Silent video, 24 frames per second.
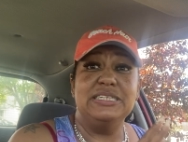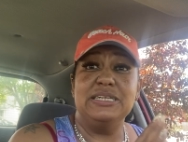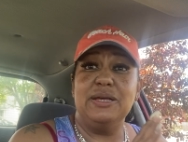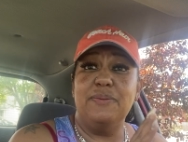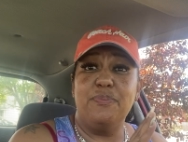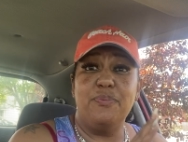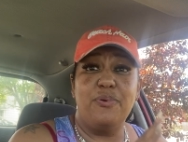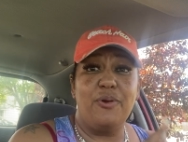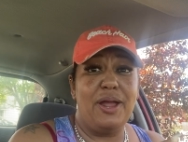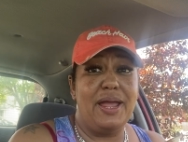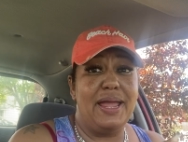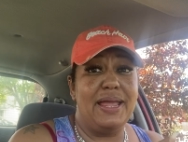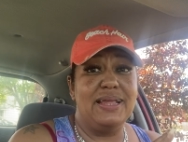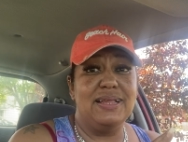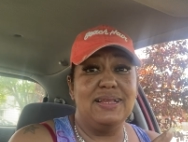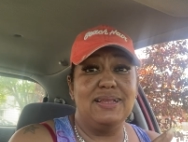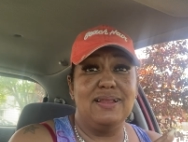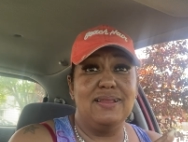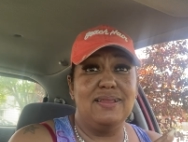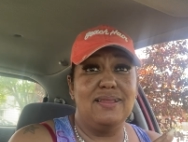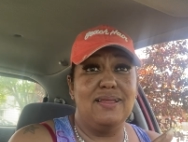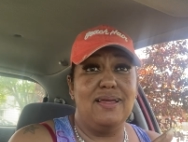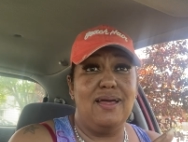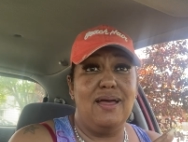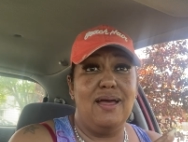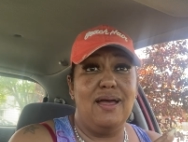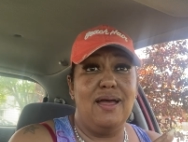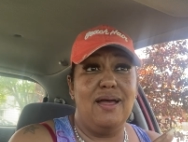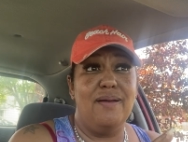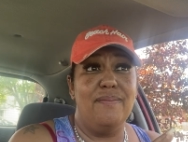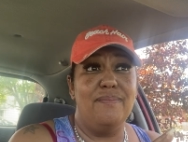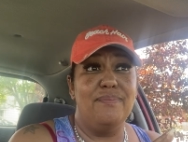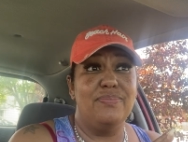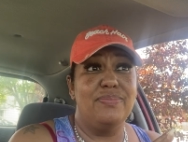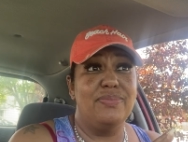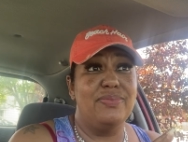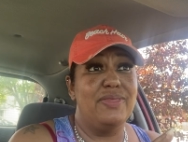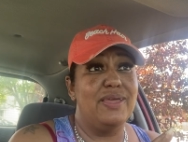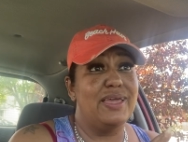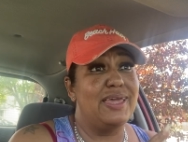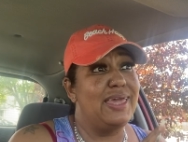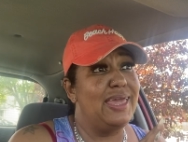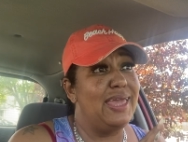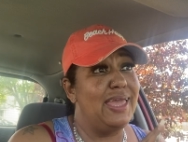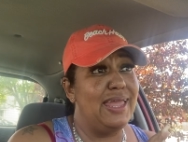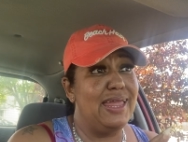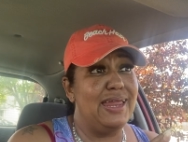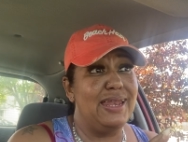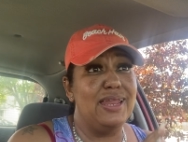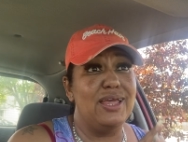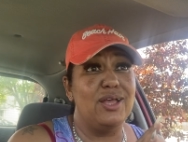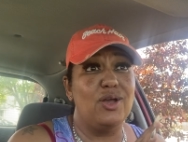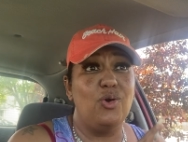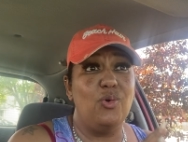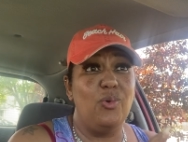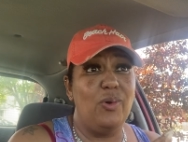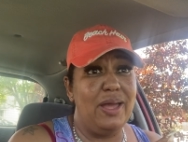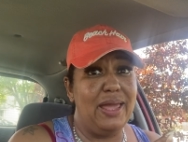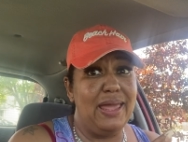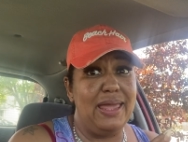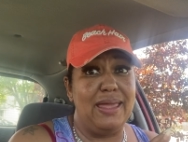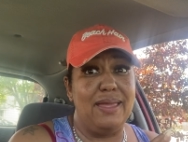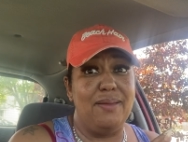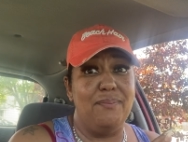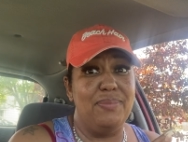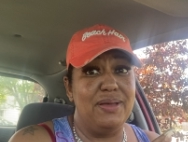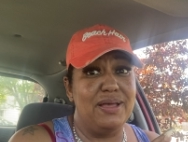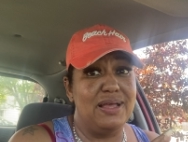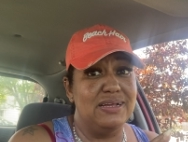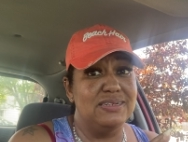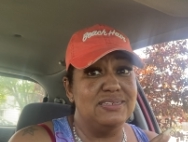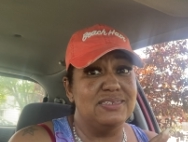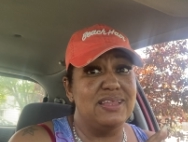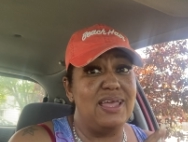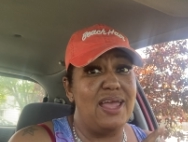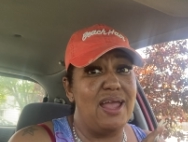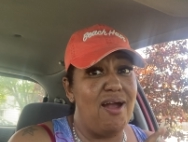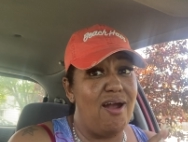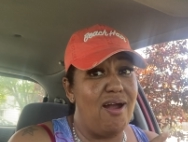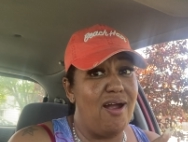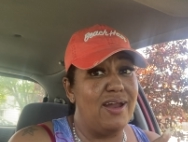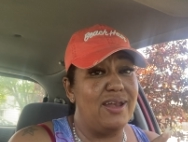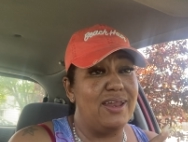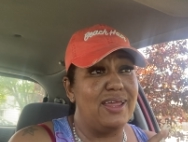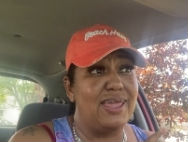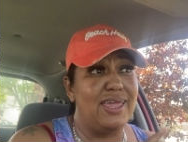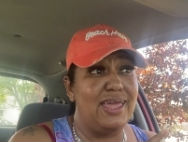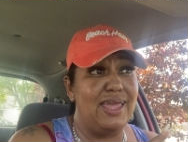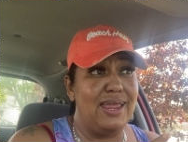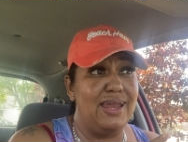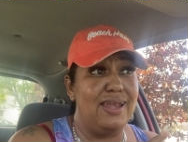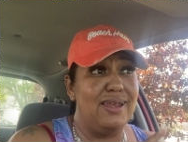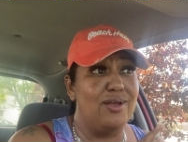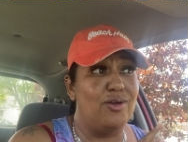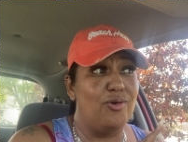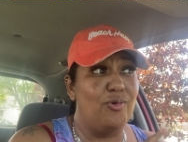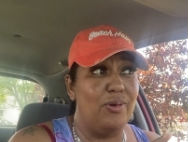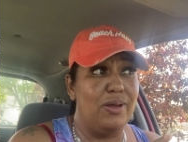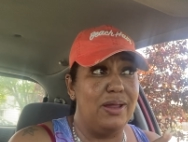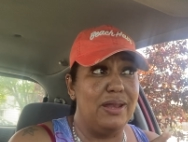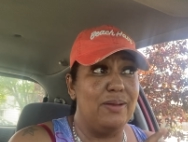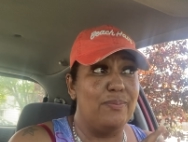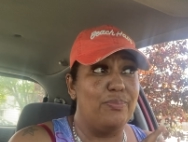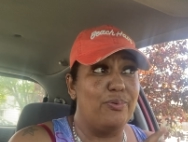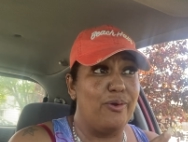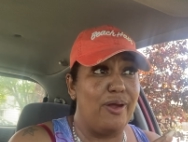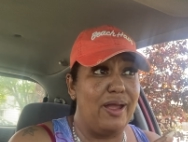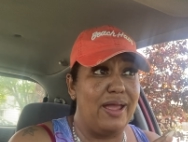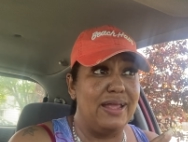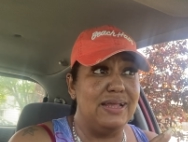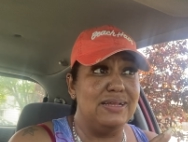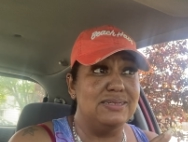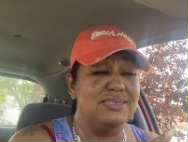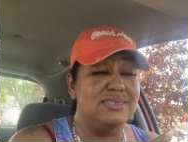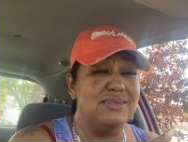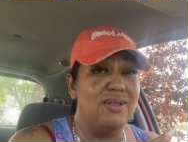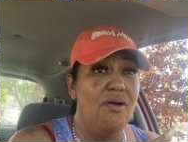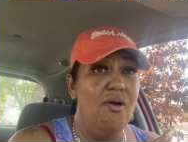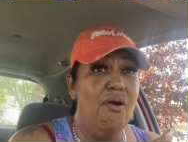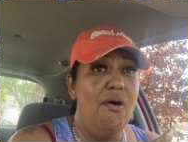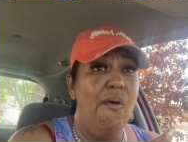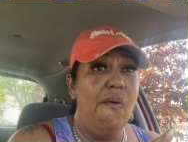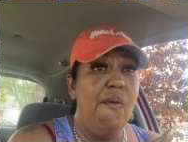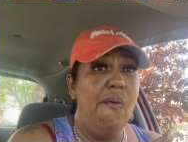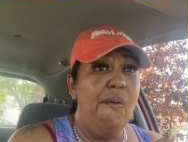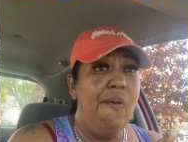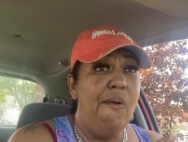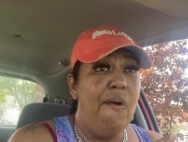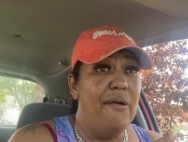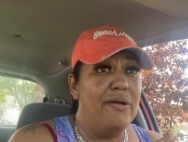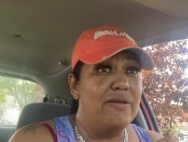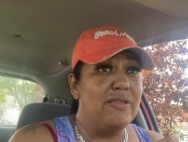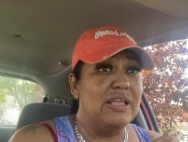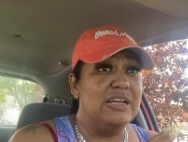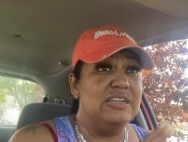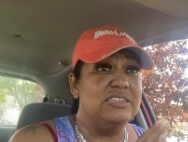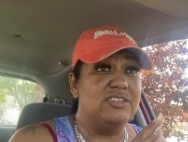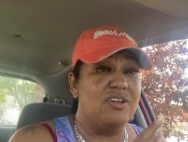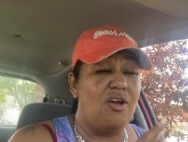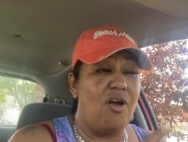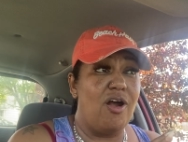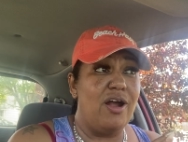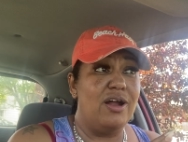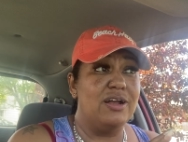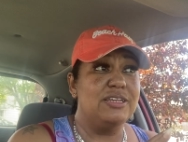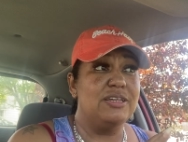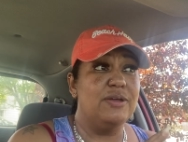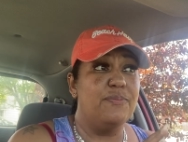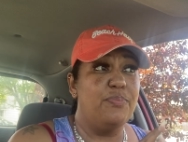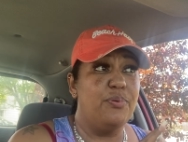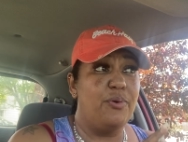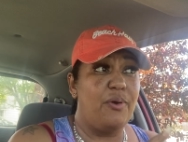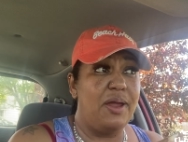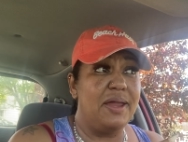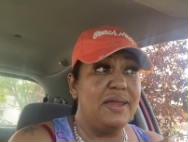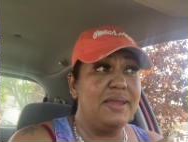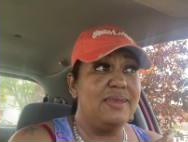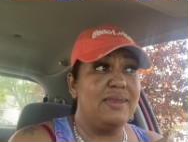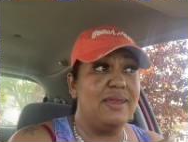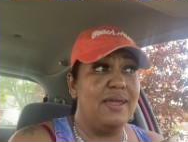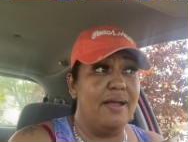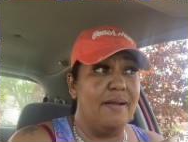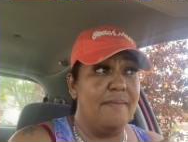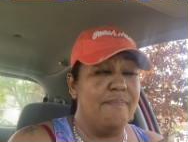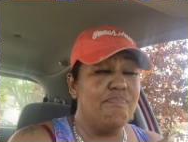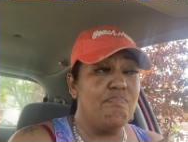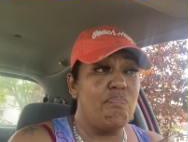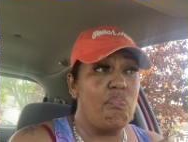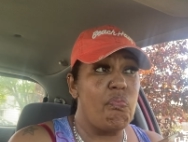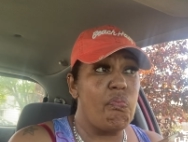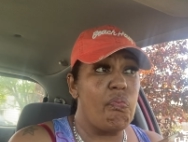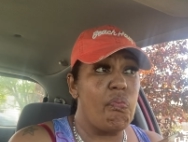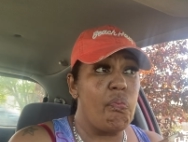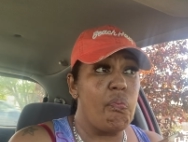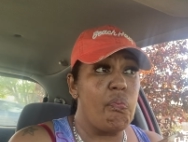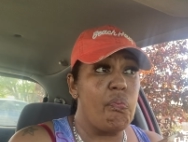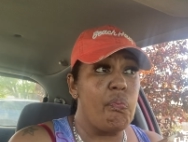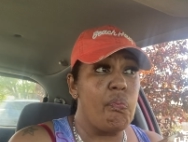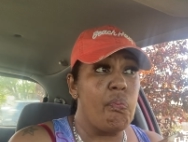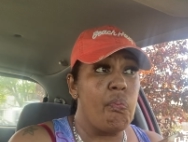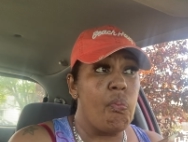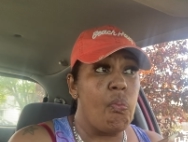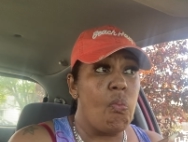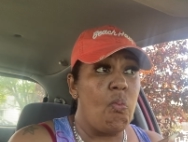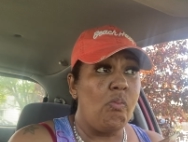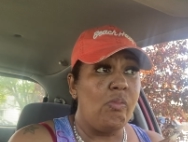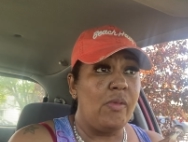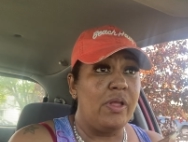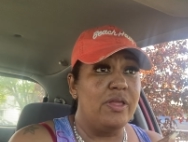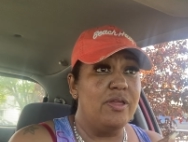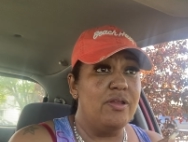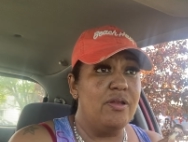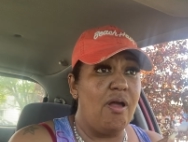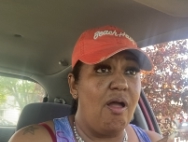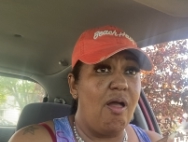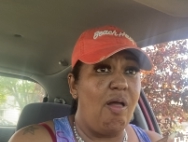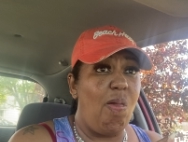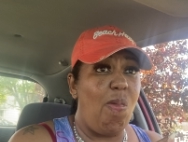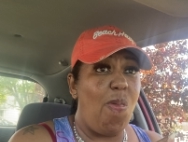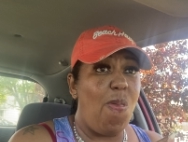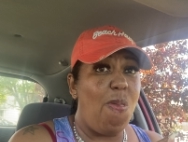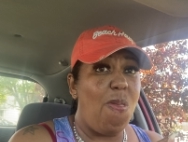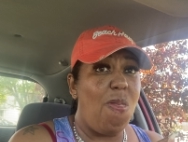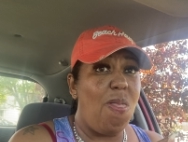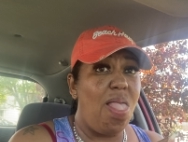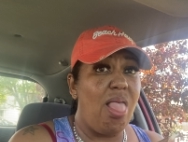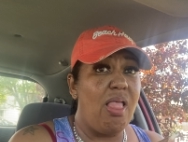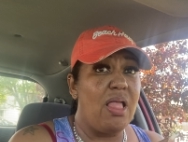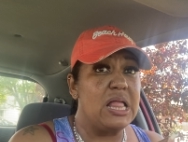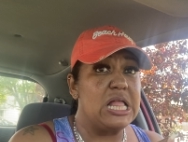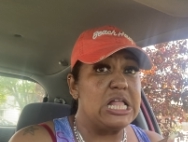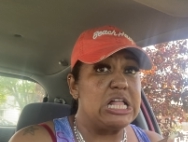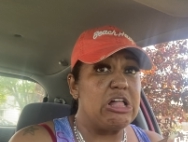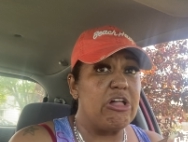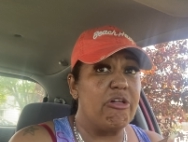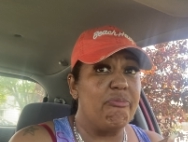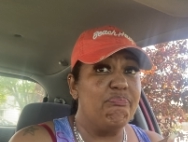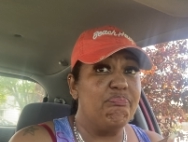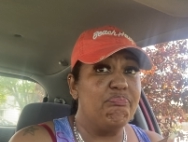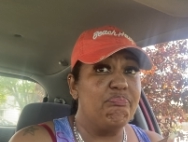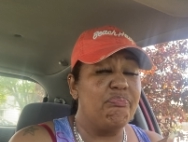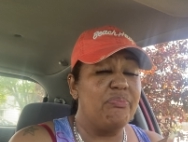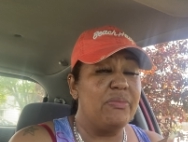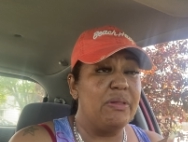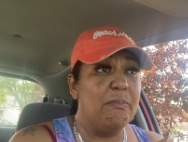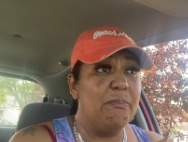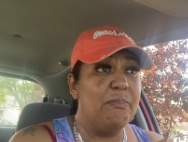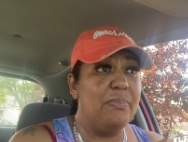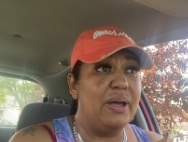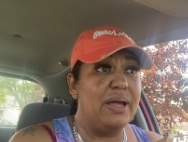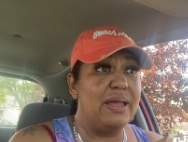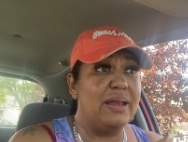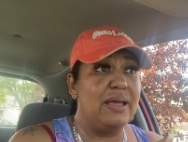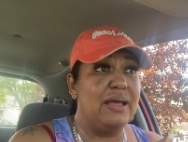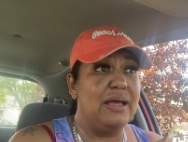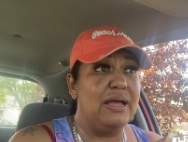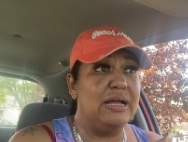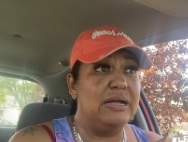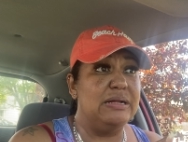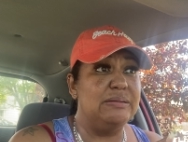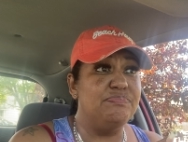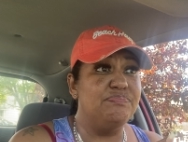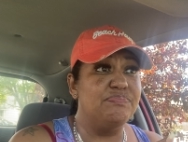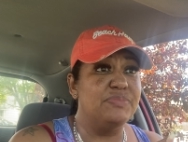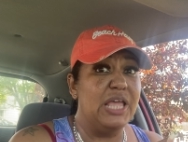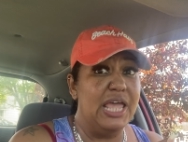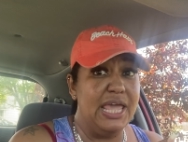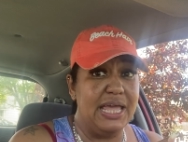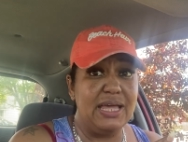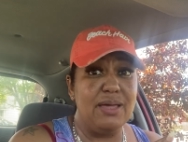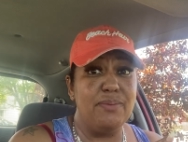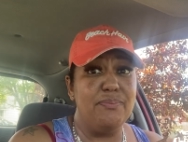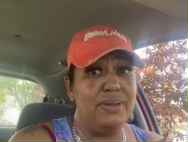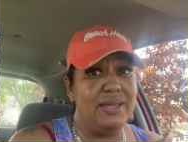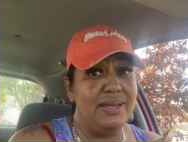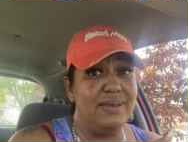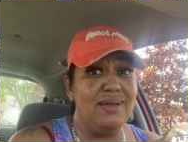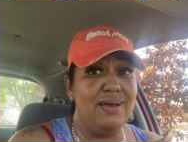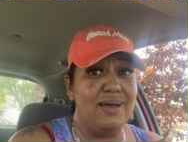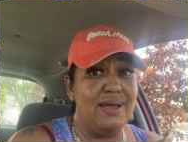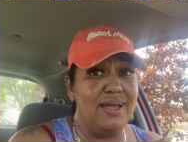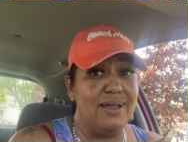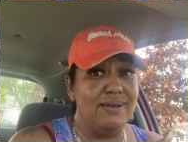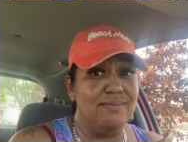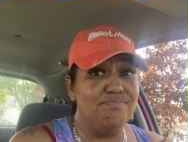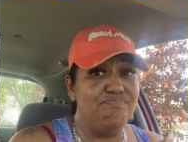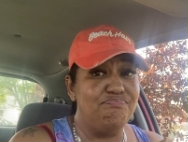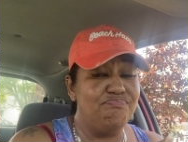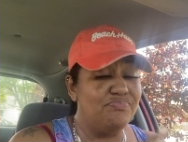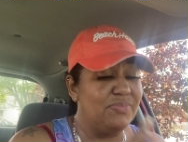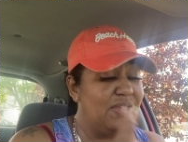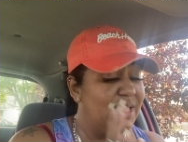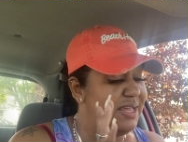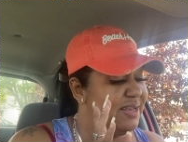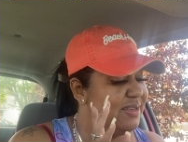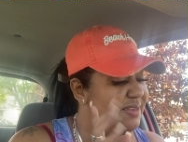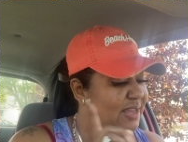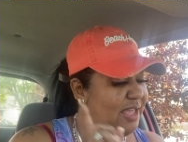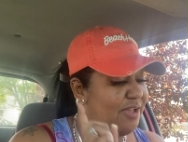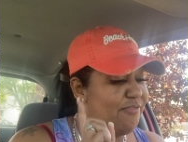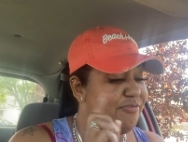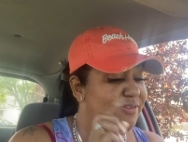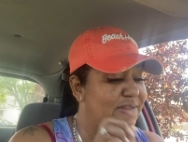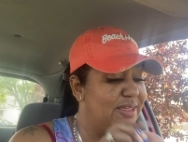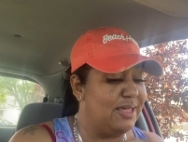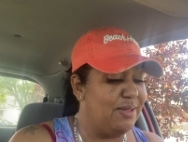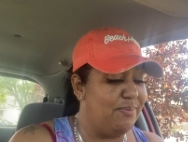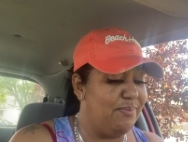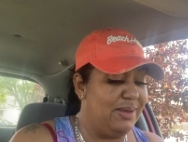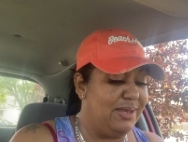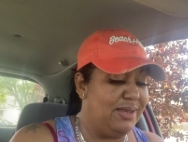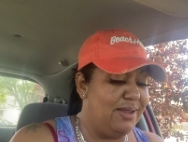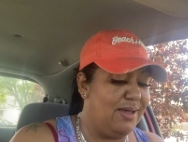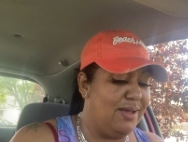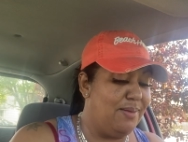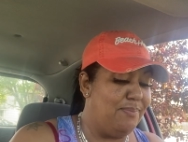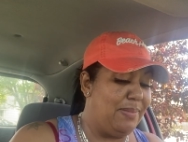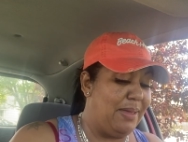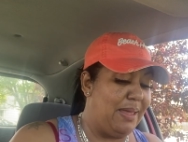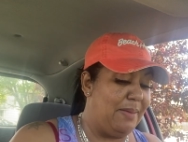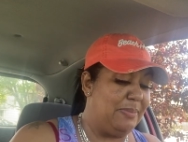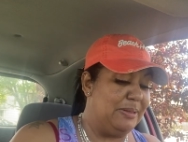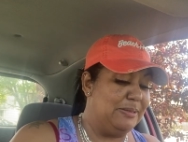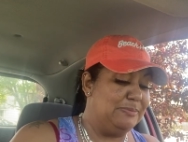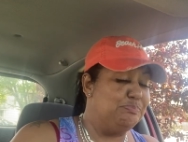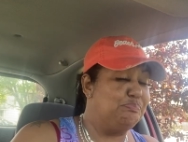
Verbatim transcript: to prank um, the king and queen because they are the king and queen of pranks. It's hard to prank them, you know, but um, it can be done. It definitely can be done, baby.